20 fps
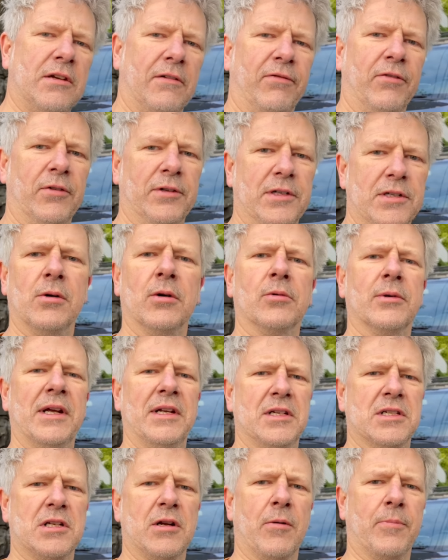for the
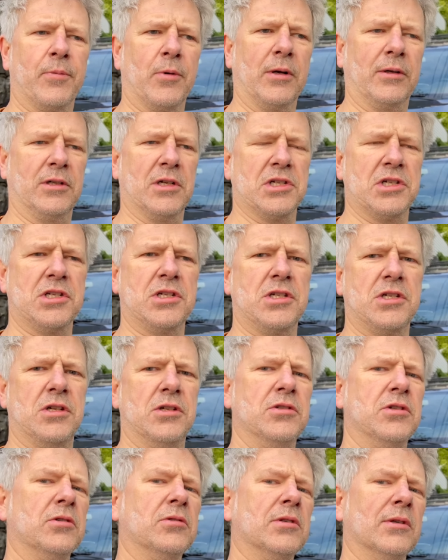already slow progress
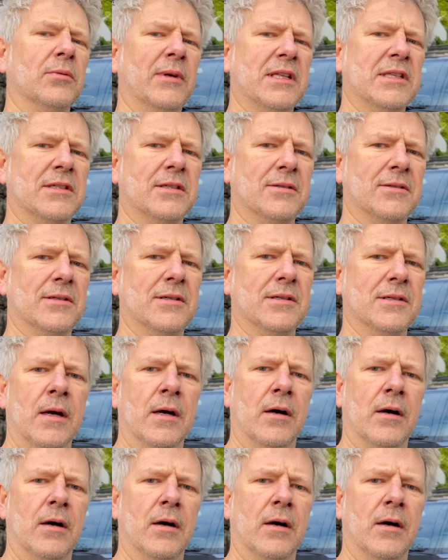due to winter